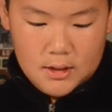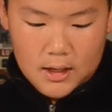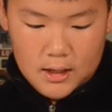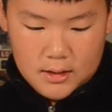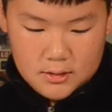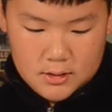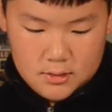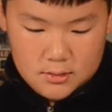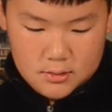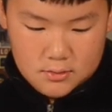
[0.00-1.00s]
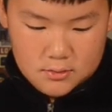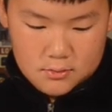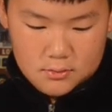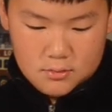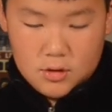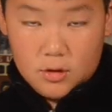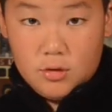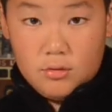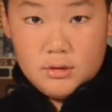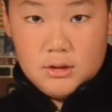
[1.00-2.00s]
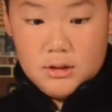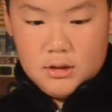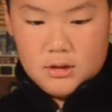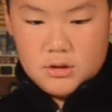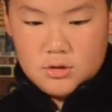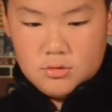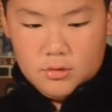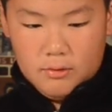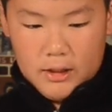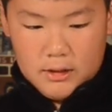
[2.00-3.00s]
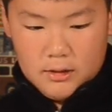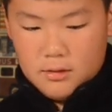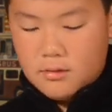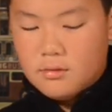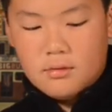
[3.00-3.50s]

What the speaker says: and so you will see the screw right here,